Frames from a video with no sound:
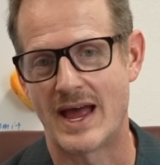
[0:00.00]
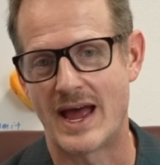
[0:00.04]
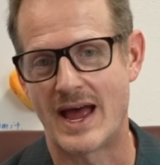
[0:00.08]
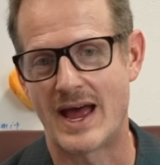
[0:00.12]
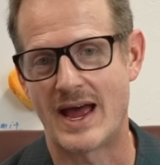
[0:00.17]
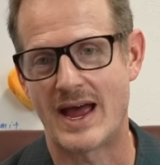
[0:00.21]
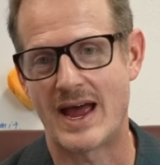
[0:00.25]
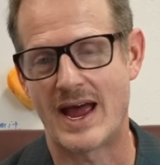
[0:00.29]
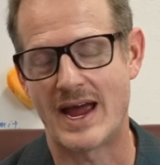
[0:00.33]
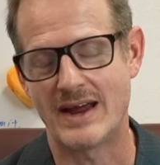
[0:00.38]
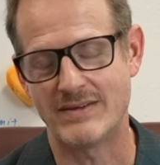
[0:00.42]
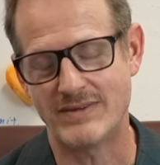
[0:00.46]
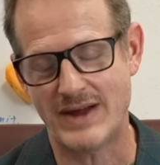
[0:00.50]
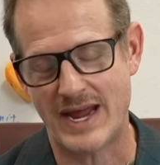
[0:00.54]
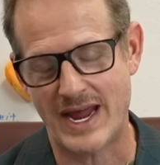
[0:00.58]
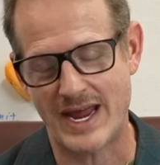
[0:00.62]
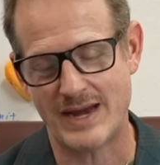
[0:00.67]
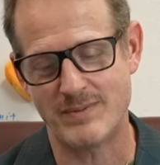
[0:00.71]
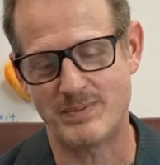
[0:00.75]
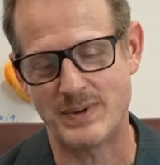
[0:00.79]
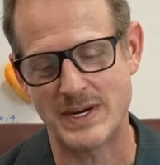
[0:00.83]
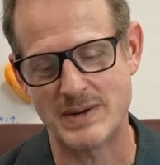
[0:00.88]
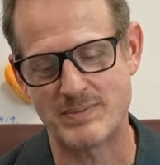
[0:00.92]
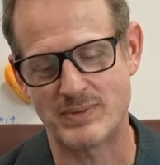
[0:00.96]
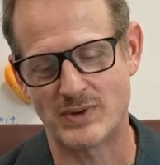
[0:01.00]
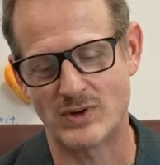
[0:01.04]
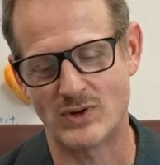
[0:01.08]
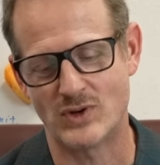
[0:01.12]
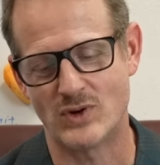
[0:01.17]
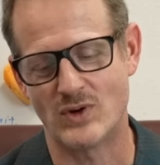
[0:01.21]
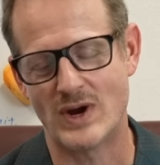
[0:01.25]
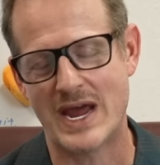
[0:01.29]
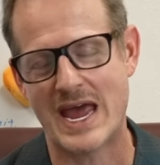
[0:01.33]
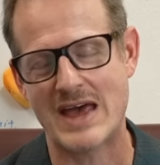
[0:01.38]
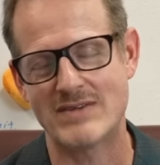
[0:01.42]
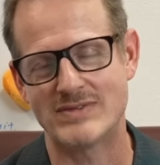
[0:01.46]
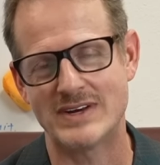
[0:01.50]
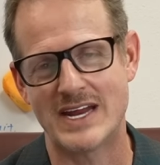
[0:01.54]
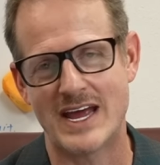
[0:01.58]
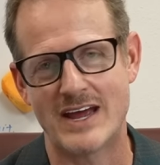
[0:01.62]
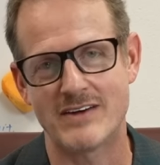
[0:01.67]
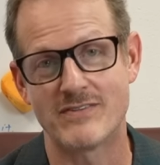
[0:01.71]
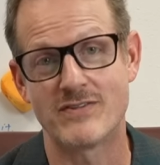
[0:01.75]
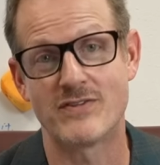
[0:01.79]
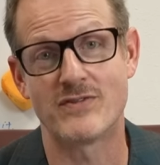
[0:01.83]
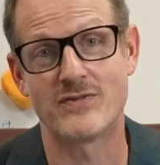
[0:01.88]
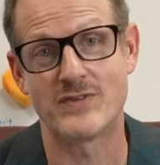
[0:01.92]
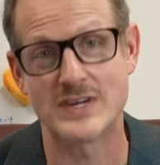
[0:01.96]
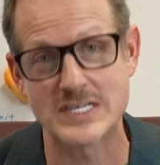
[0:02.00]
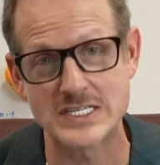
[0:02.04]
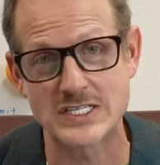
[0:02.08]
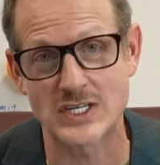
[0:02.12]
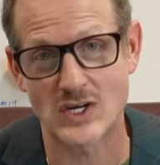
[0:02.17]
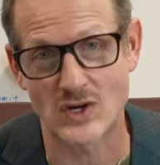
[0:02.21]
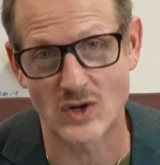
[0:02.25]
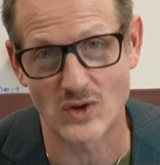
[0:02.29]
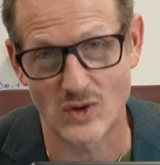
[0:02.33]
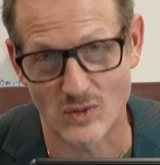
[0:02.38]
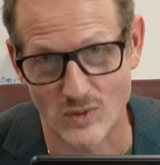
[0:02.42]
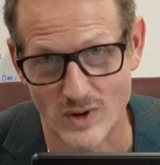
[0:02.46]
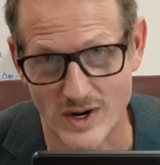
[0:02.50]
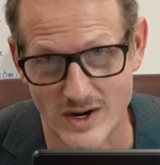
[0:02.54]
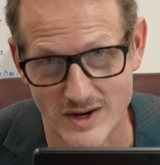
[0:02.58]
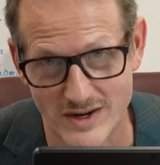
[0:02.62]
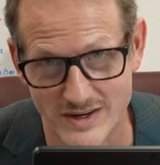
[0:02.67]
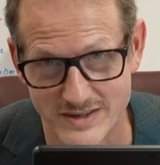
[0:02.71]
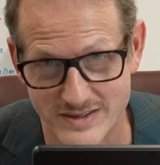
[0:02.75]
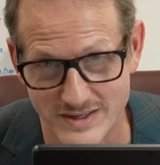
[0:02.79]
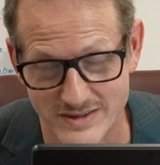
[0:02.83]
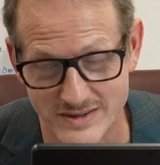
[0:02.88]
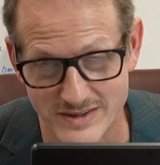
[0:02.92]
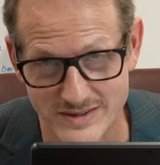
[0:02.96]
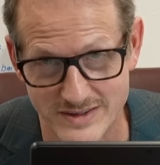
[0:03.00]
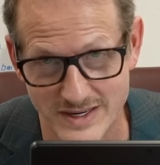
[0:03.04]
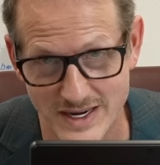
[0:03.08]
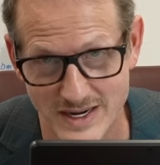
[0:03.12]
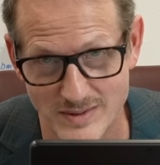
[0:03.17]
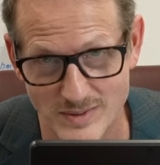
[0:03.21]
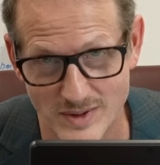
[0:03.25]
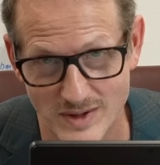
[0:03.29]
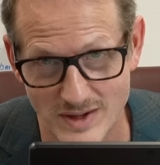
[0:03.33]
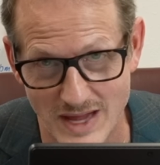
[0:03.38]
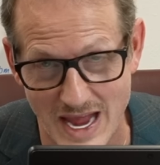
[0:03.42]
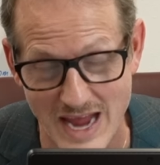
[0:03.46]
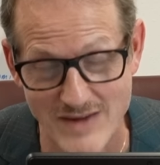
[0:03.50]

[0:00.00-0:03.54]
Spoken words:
I've had people who haven't had physical awareness on the table.